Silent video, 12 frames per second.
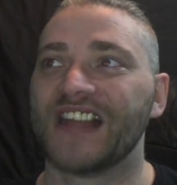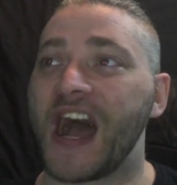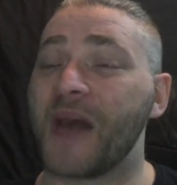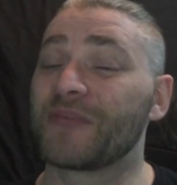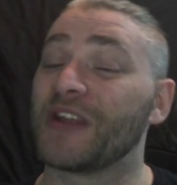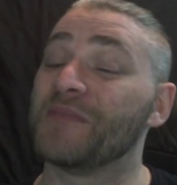
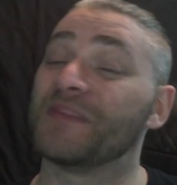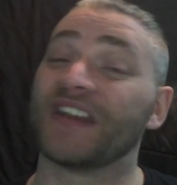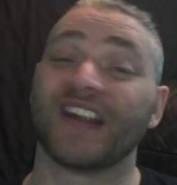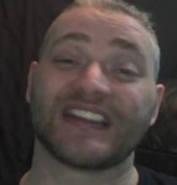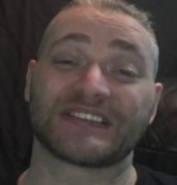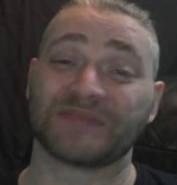going to be
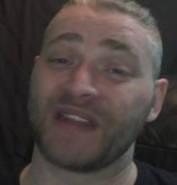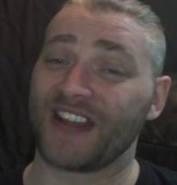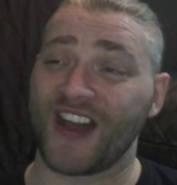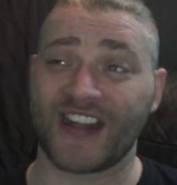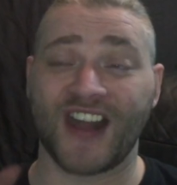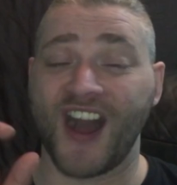honest, man.
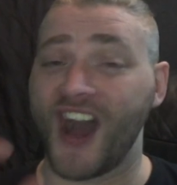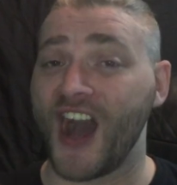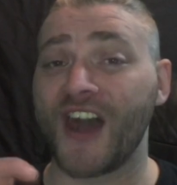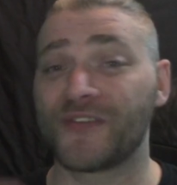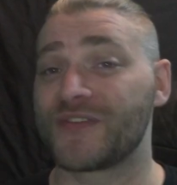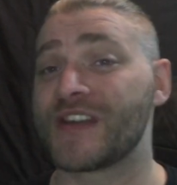I got
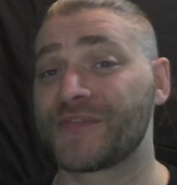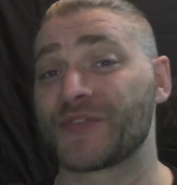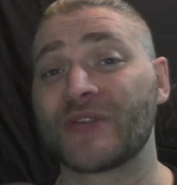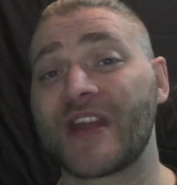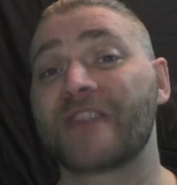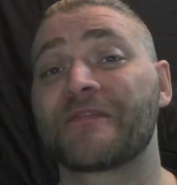halfway
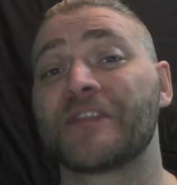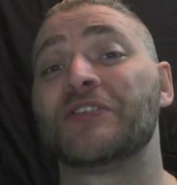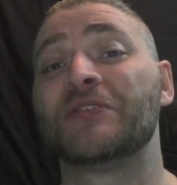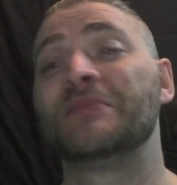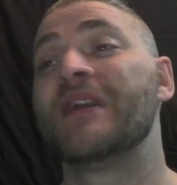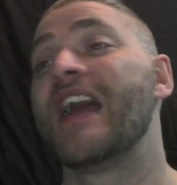through that
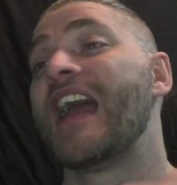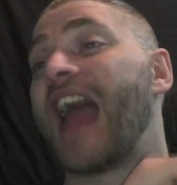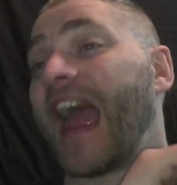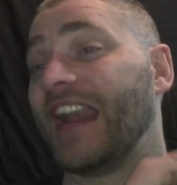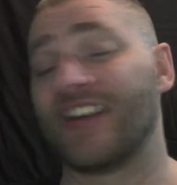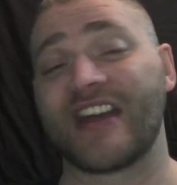film
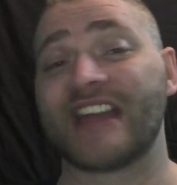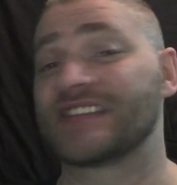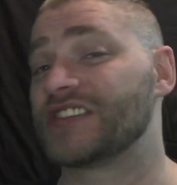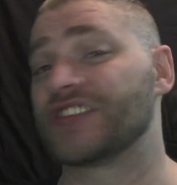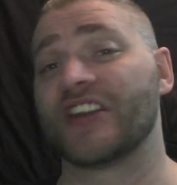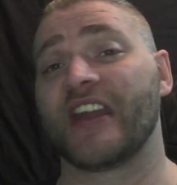and I had
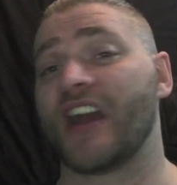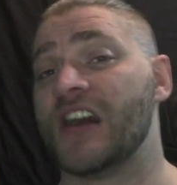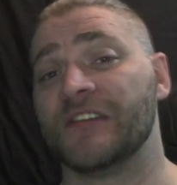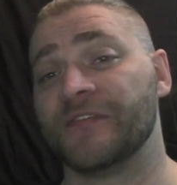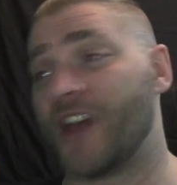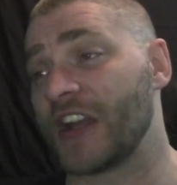to turn it
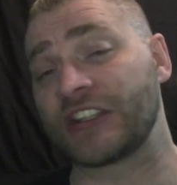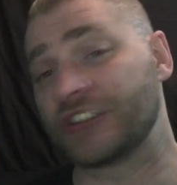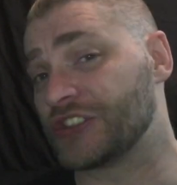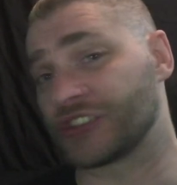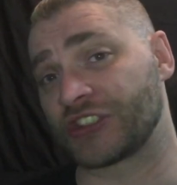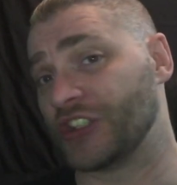off. I
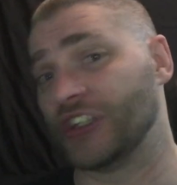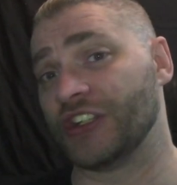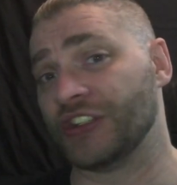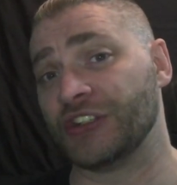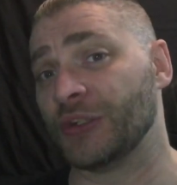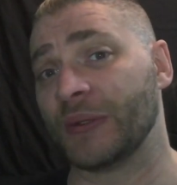just
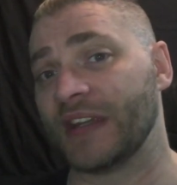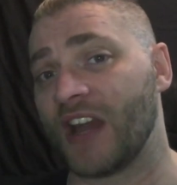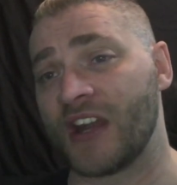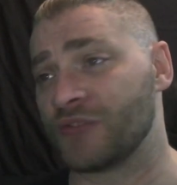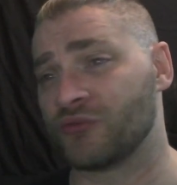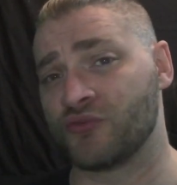couldn't do it.
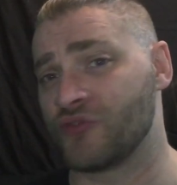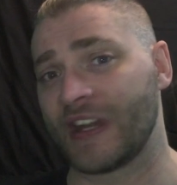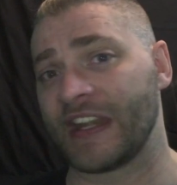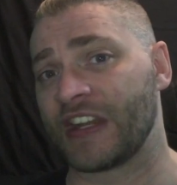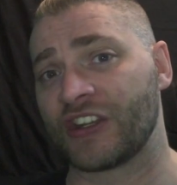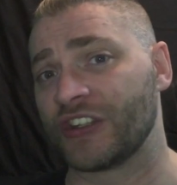I
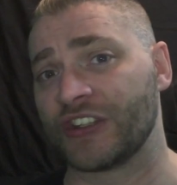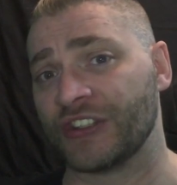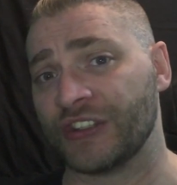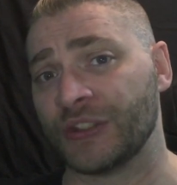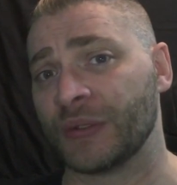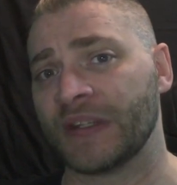really
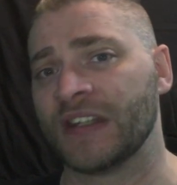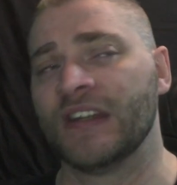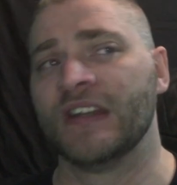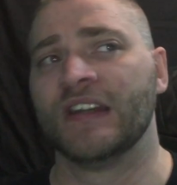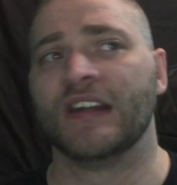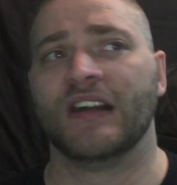couldn't do it.
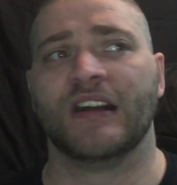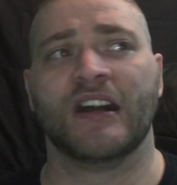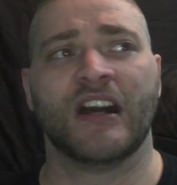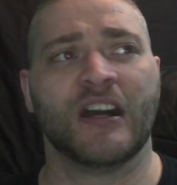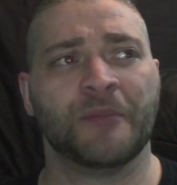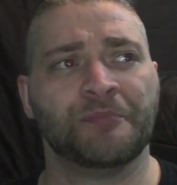
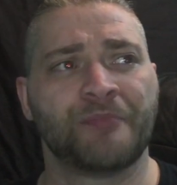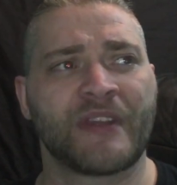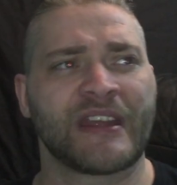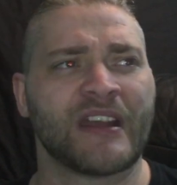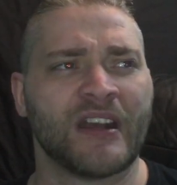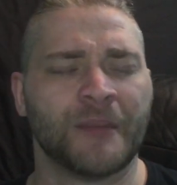
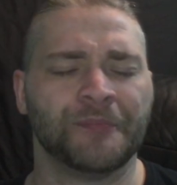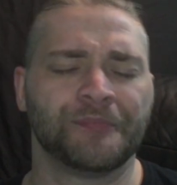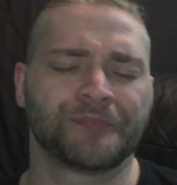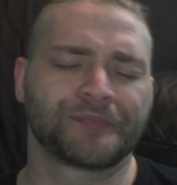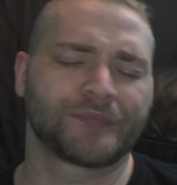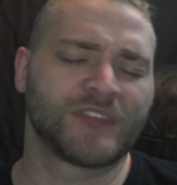
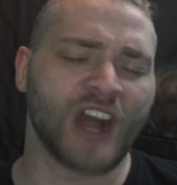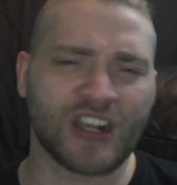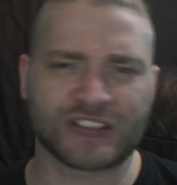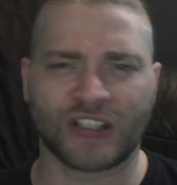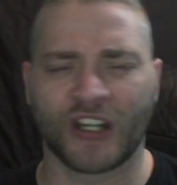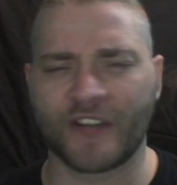
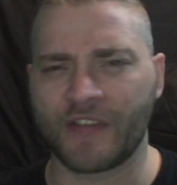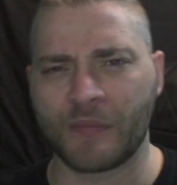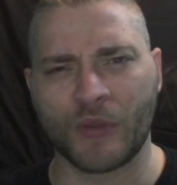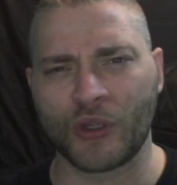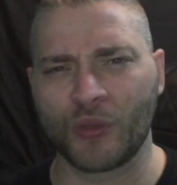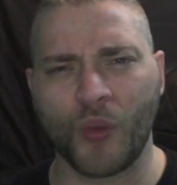Dark Side of the
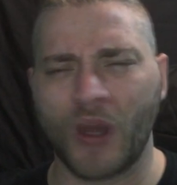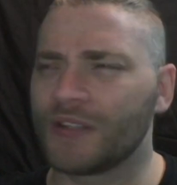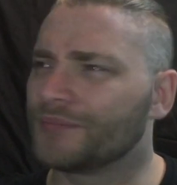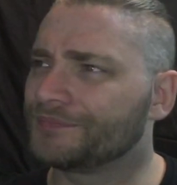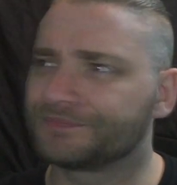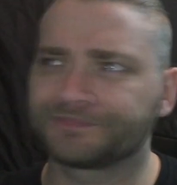Moon one,